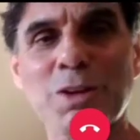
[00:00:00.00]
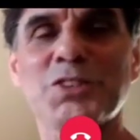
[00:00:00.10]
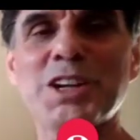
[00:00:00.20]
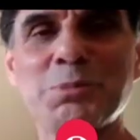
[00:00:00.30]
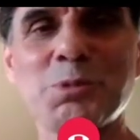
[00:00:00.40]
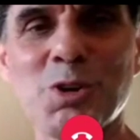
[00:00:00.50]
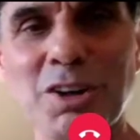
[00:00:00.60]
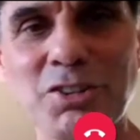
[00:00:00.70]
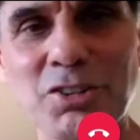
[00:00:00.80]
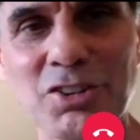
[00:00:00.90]
Which one's
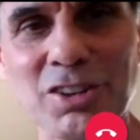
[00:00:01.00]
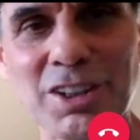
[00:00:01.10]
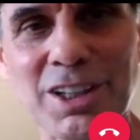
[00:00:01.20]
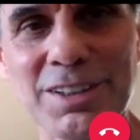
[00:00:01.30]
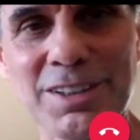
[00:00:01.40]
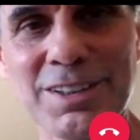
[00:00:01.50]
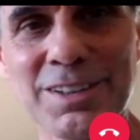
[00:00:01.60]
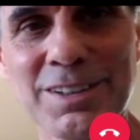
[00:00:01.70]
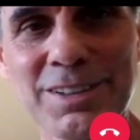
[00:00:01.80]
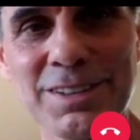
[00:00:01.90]
getting more oxygen in?
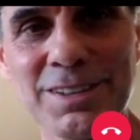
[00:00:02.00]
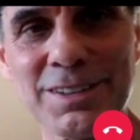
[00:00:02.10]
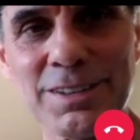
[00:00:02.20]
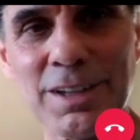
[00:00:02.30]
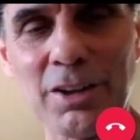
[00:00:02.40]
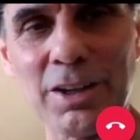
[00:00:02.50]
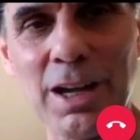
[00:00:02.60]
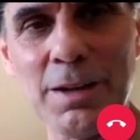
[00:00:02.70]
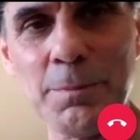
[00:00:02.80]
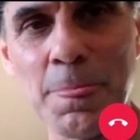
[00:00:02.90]

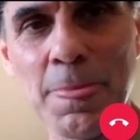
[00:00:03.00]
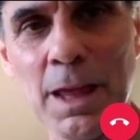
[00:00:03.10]
Okay.